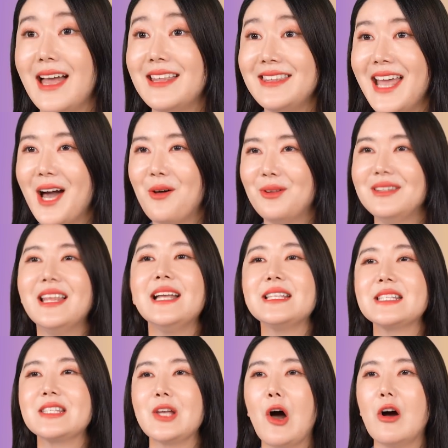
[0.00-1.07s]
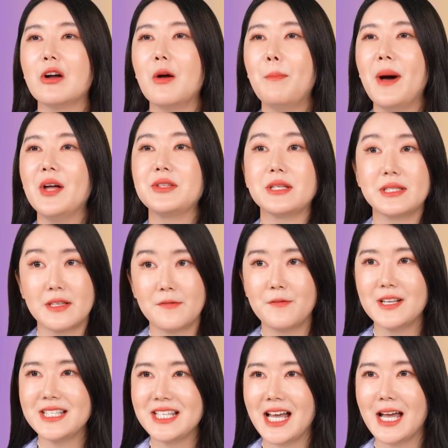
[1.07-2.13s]
Now, let's talk about the
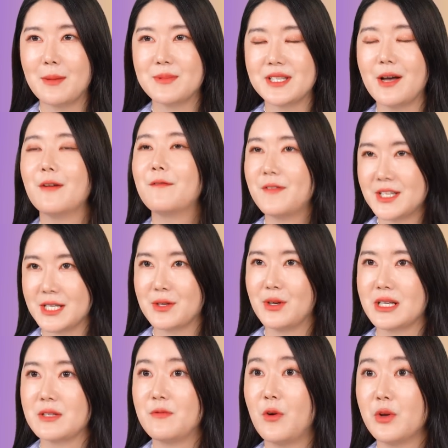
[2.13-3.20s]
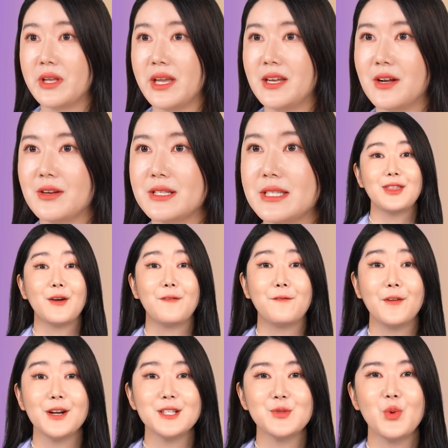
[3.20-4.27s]
different types of physical exfoliators. The
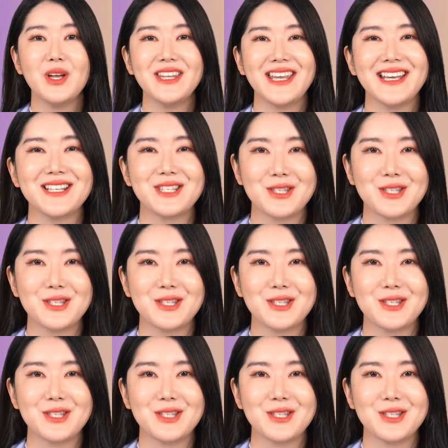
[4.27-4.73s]
first one is